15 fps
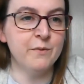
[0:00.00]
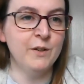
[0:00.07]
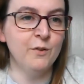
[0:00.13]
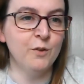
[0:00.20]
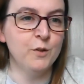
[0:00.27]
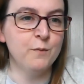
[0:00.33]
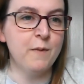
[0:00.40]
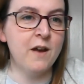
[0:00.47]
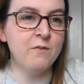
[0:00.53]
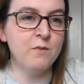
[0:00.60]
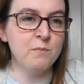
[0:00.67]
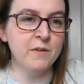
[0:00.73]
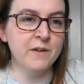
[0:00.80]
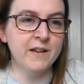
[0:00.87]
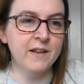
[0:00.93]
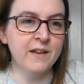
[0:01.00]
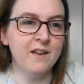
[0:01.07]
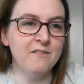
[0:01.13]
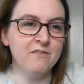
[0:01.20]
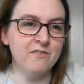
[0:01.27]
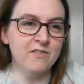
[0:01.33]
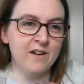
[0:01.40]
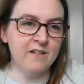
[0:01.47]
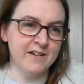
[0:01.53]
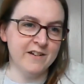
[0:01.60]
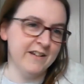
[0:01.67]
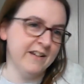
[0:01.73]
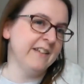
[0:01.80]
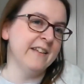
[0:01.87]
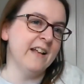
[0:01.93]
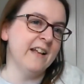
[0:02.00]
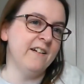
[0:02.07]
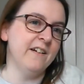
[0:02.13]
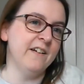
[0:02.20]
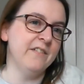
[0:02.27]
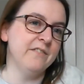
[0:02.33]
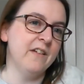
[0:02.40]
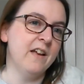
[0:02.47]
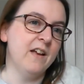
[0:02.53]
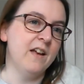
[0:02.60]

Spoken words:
We talked about everybody flourishing in their life,